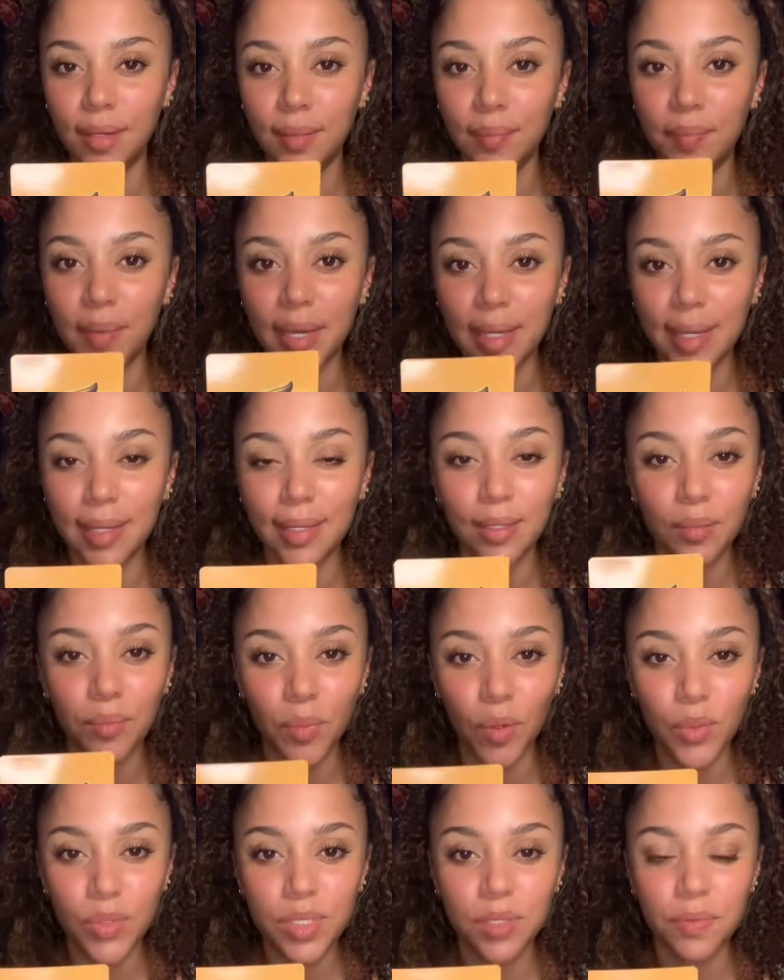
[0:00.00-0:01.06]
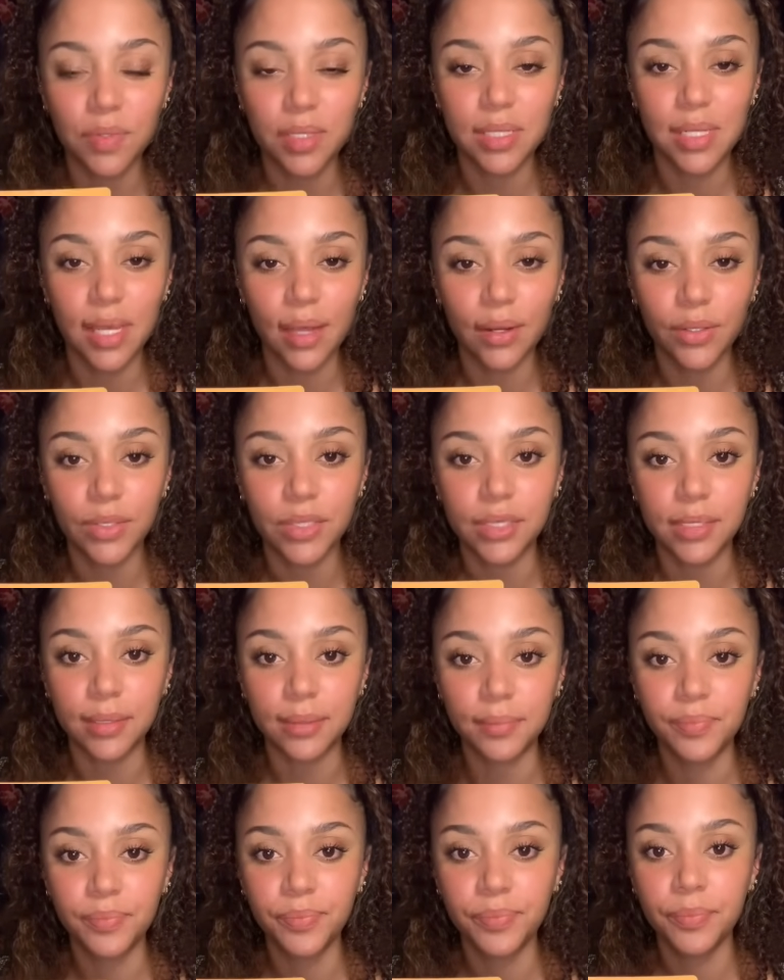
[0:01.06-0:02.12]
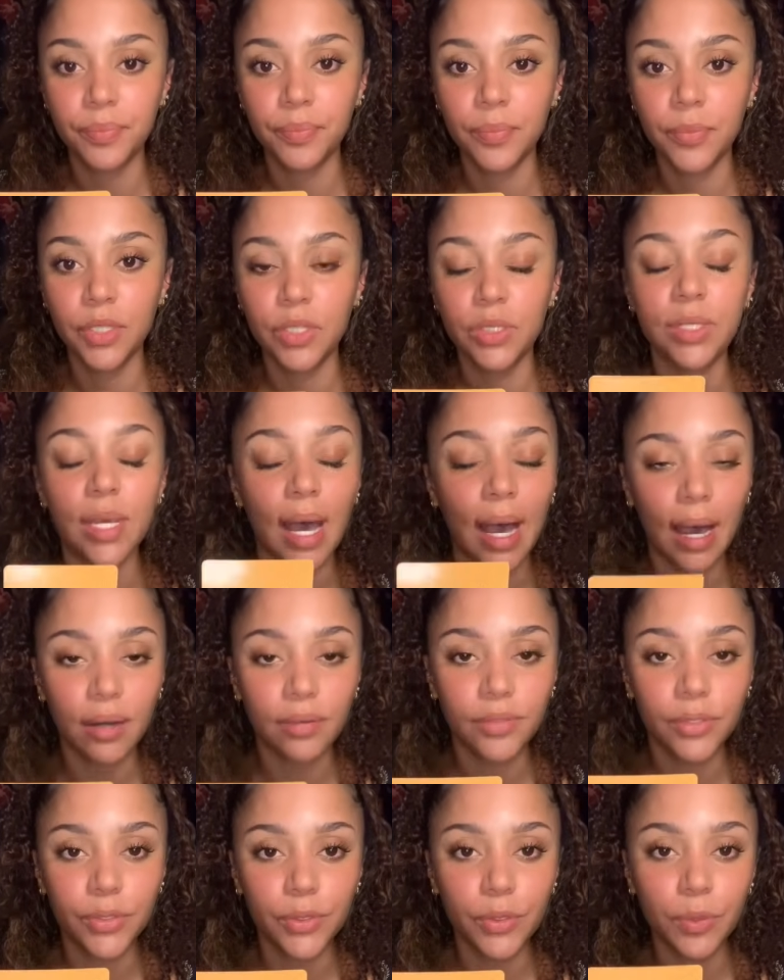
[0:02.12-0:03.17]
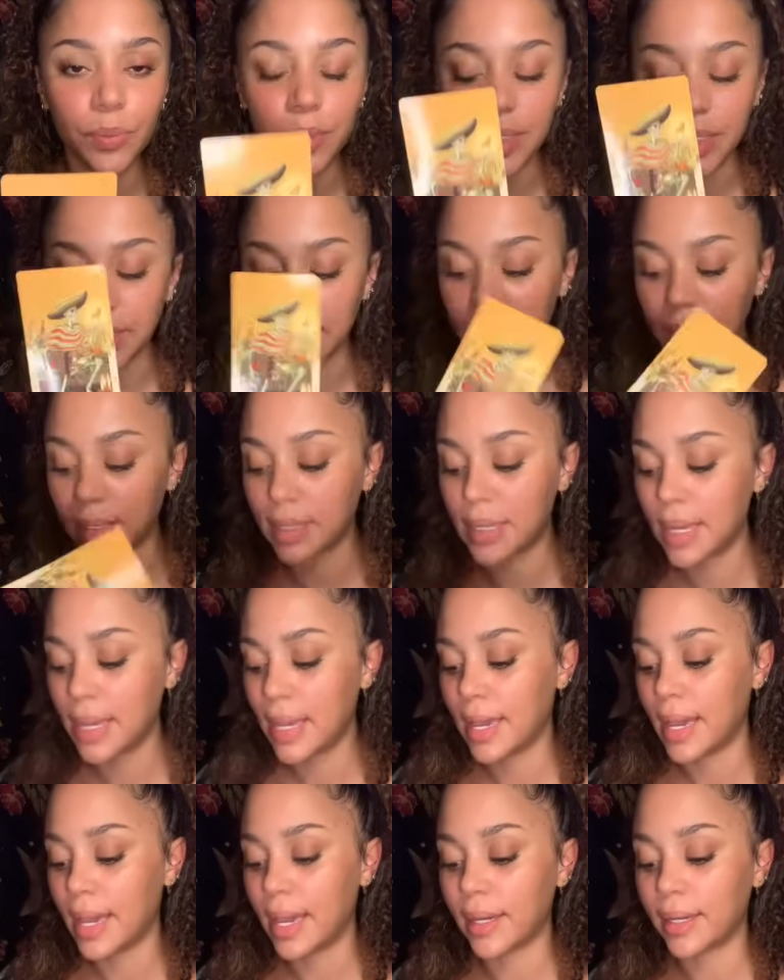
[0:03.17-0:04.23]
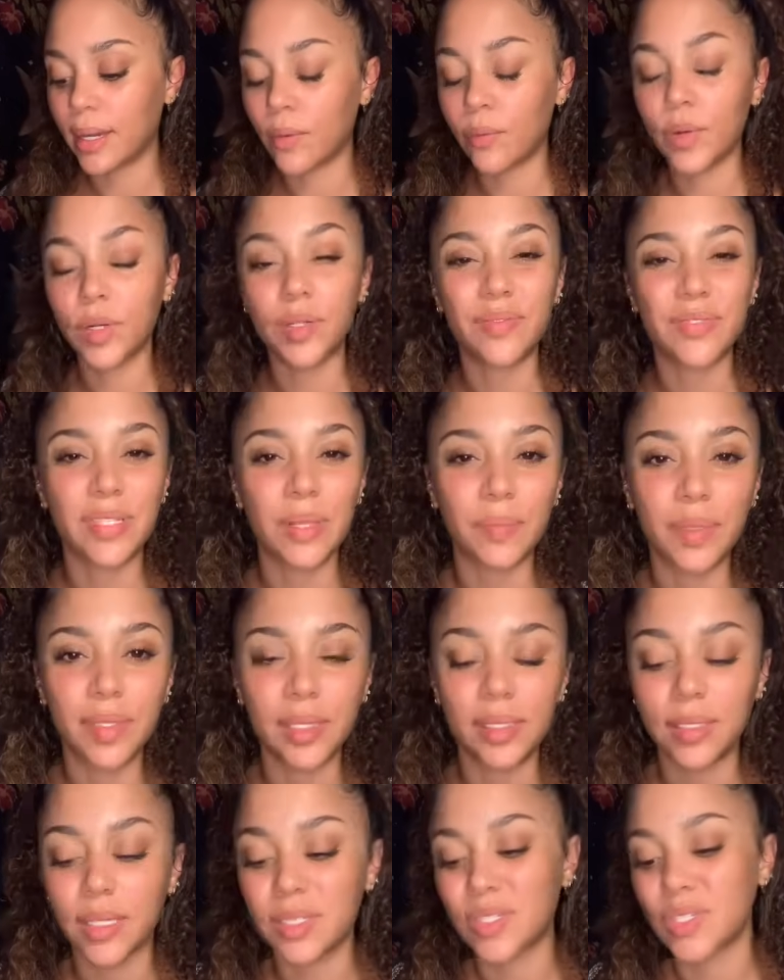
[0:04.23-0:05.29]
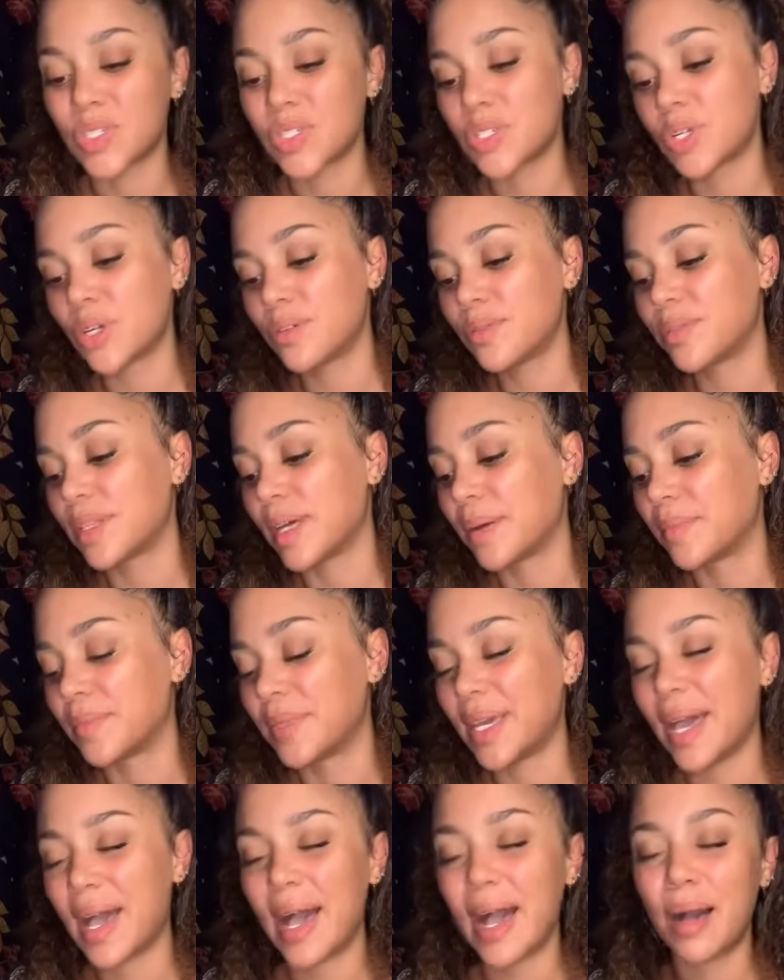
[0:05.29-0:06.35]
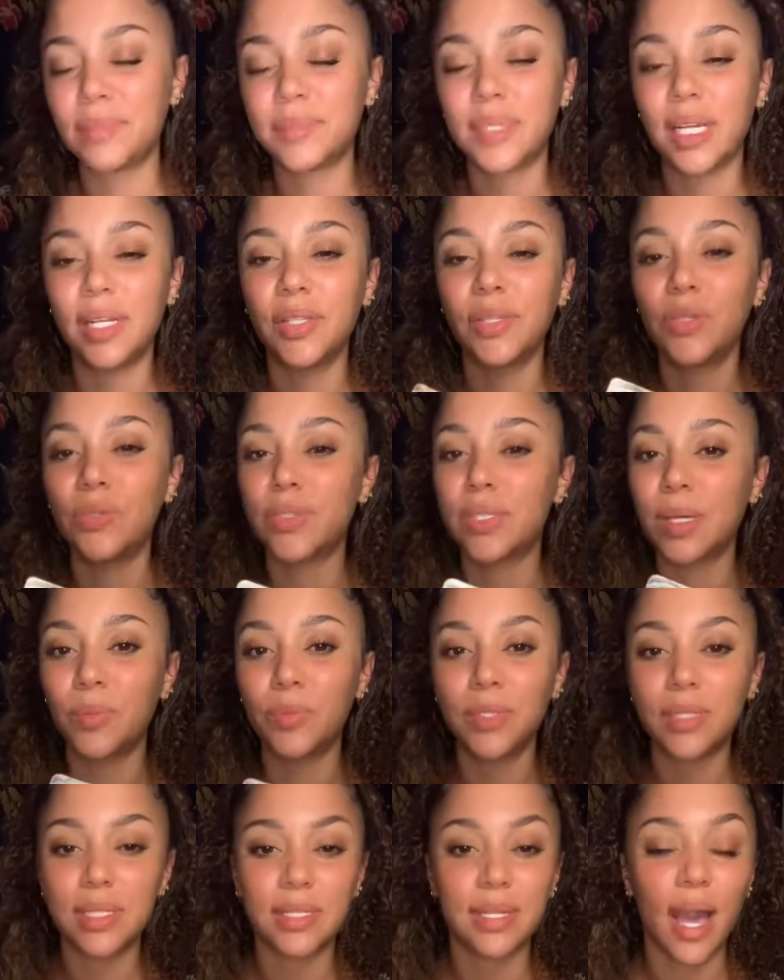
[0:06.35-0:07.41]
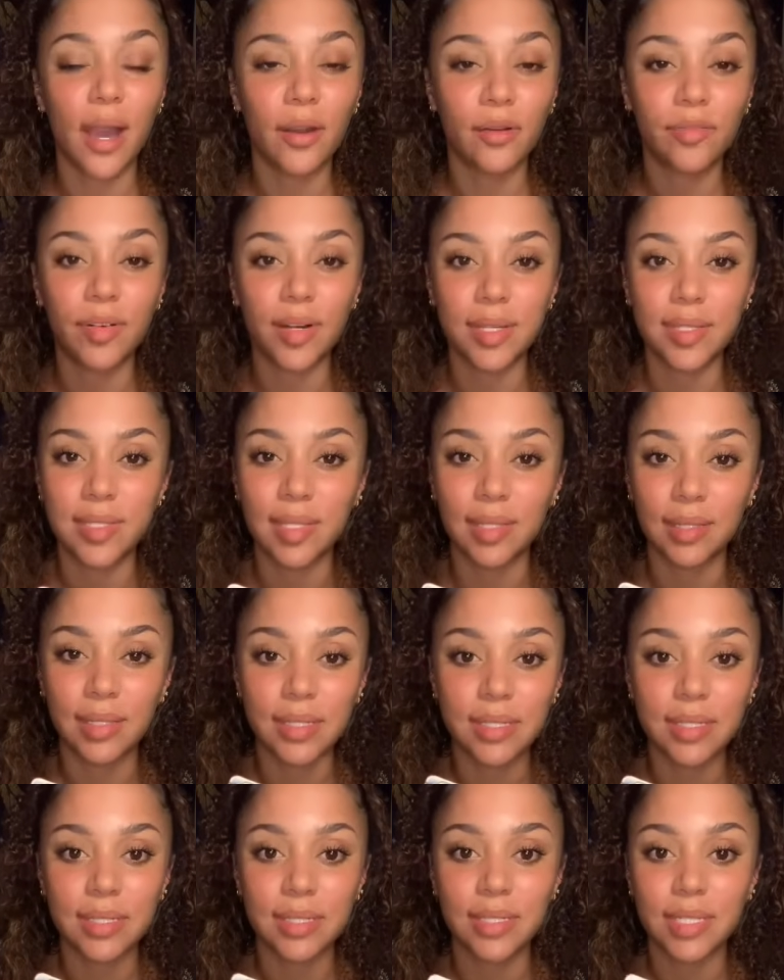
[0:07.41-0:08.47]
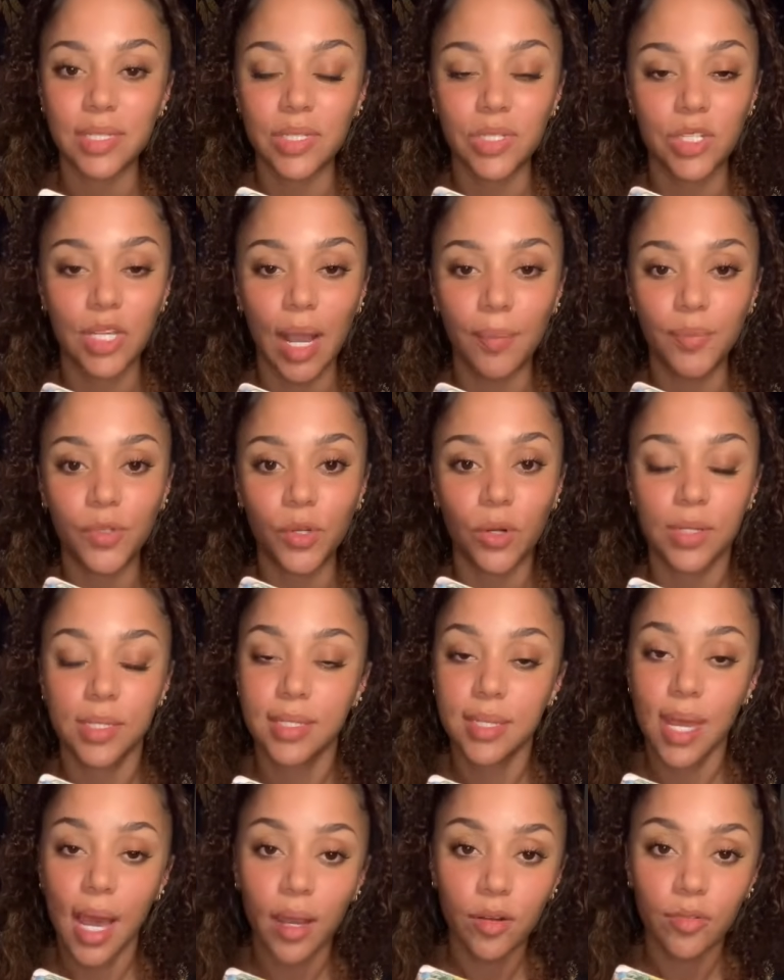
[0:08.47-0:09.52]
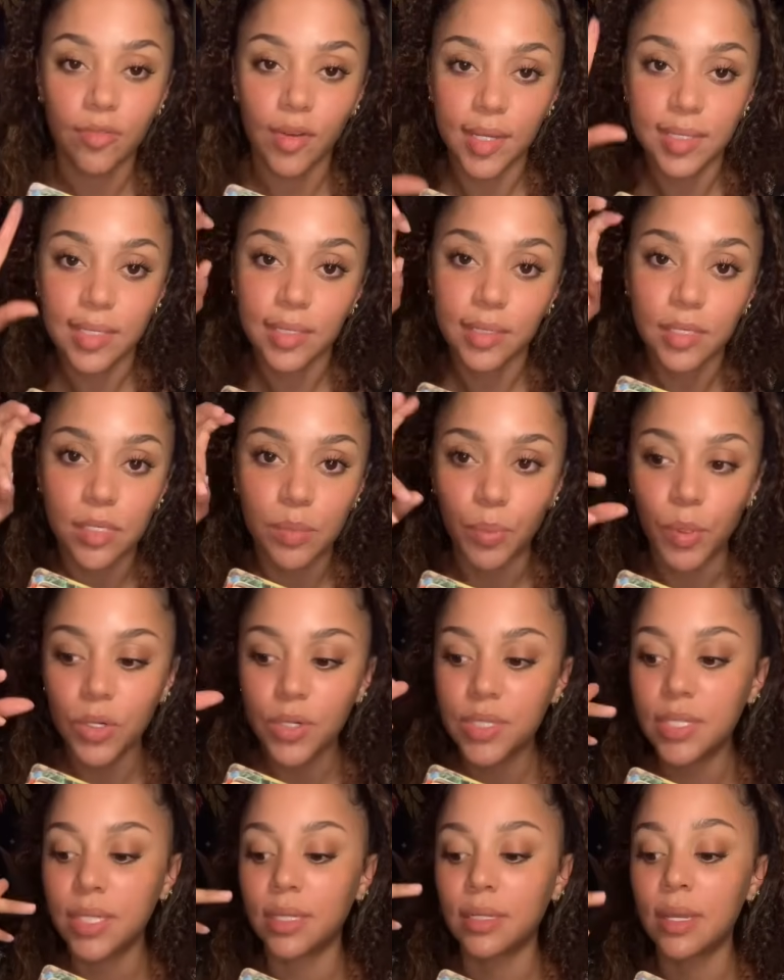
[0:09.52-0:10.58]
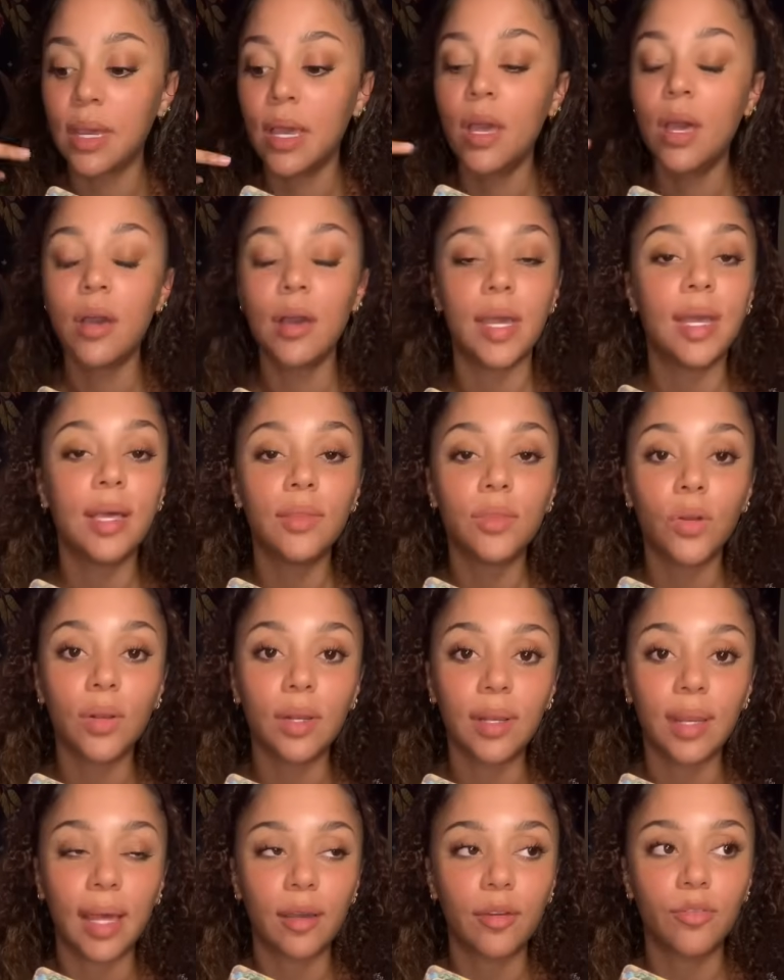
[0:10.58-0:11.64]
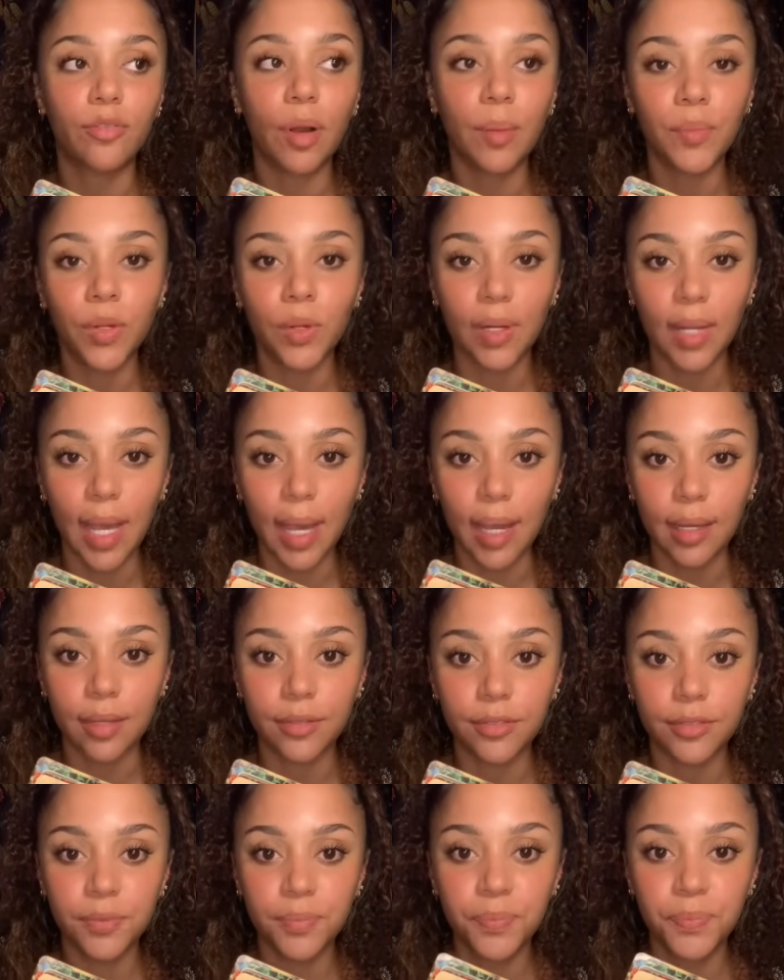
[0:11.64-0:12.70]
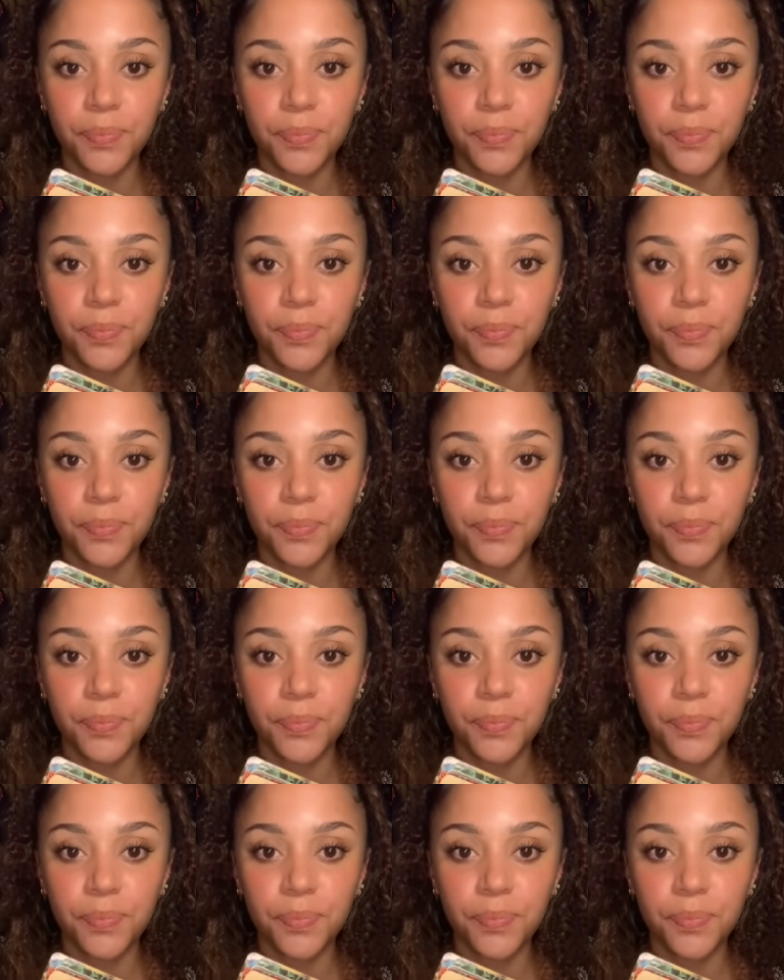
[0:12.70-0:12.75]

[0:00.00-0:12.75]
making the most of this energy to have their new beginning and get rid of something that doesn't serve them. Yeah, I'm telling you, someone is sacrificing this this chapter or sacrificing this person in their like from their life.